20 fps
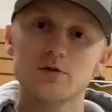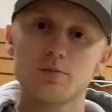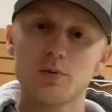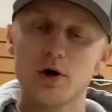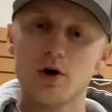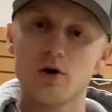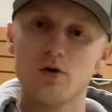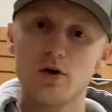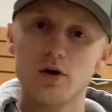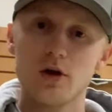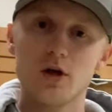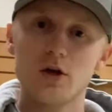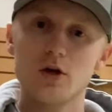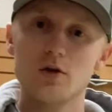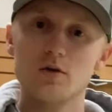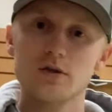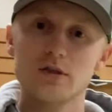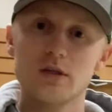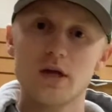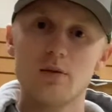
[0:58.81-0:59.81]
Spring Creek
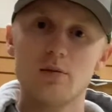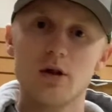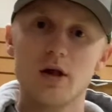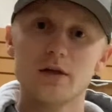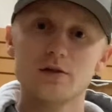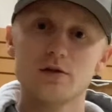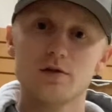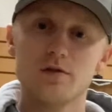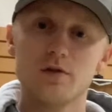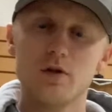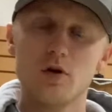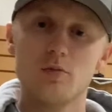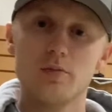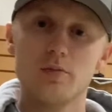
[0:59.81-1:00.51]
Canoe stabilizer float